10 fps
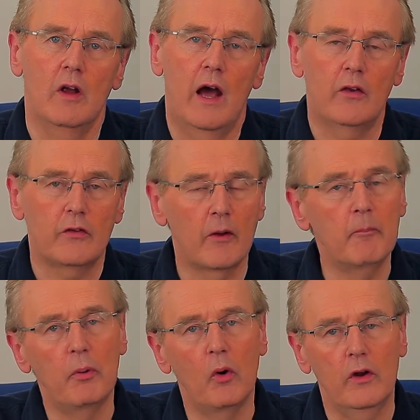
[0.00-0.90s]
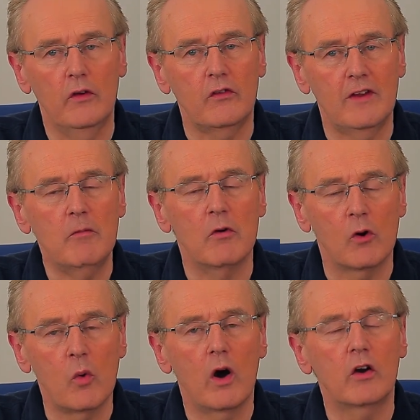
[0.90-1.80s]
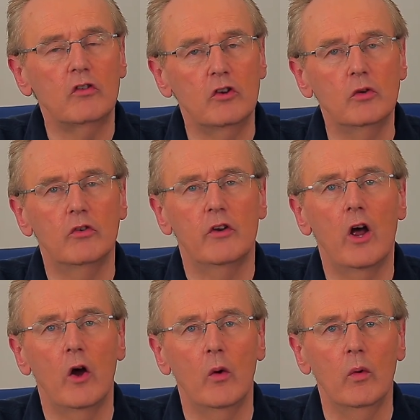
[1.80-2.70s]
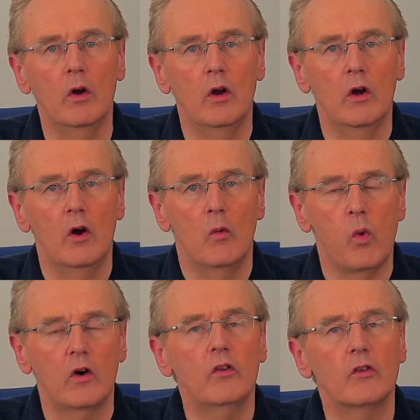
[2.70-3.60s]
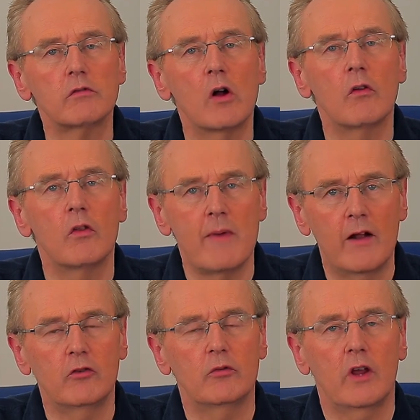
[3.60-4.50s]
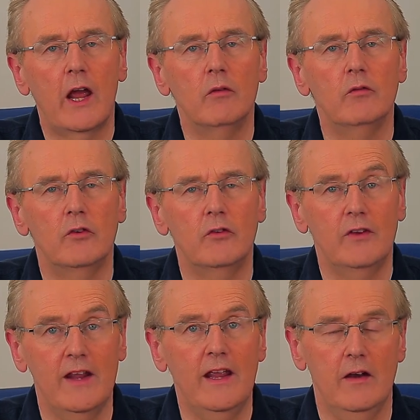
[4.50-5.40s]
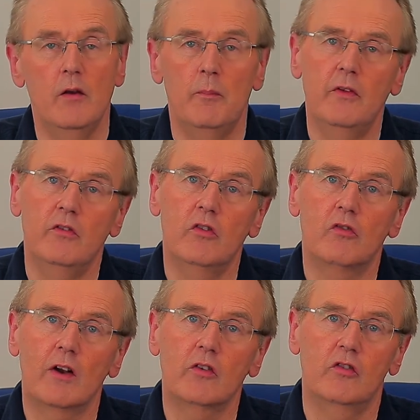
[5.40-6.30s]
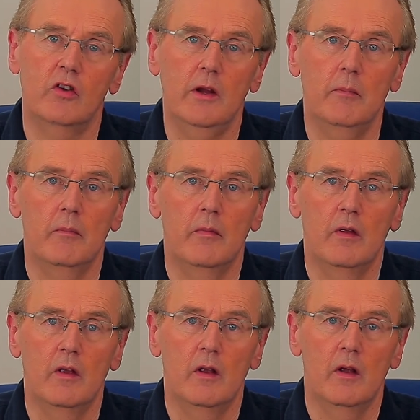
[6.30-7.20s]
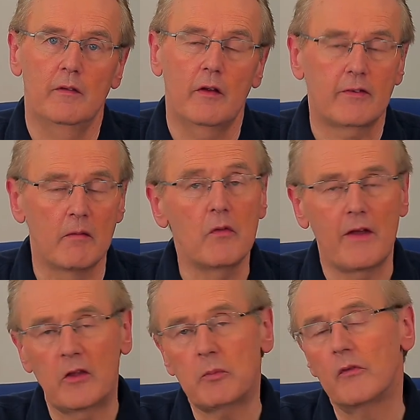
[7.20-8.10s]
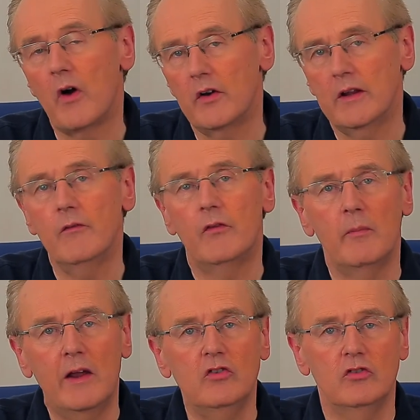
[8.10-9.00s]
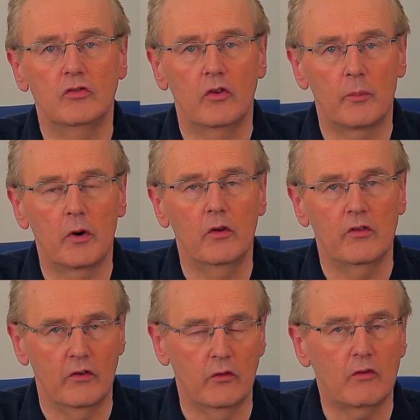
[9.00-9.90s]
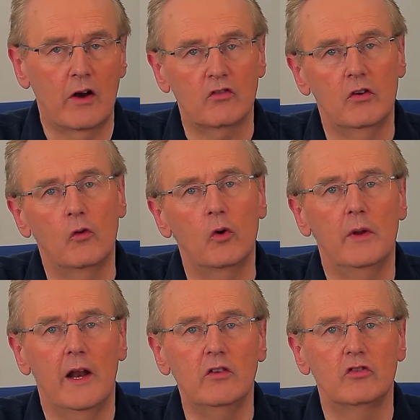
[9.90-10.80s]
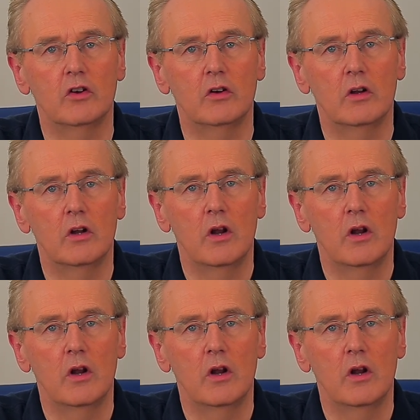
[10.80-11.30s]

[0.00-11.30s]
And at some point, CIMA requires you to know what is the role of the management accountant in business strategy. Now, some of that is providing information to the process of strategy formulation,